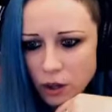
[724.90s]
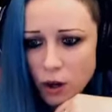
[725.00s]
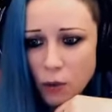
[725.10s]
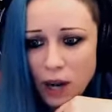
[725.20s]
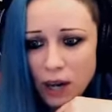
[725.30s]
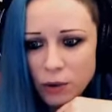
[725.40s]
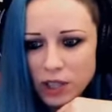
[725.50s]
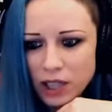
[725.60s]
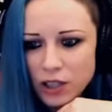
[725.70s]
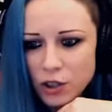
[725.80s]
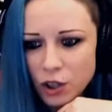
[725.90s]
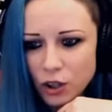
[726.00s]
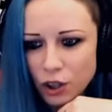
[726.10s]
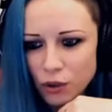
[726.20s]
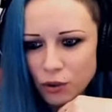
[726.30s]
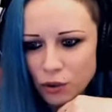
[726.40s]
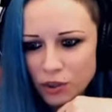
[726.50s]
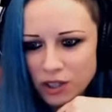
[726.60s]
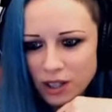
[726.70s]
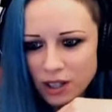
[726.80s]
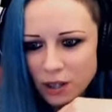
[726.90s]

Oh wow, look at these cocoloons.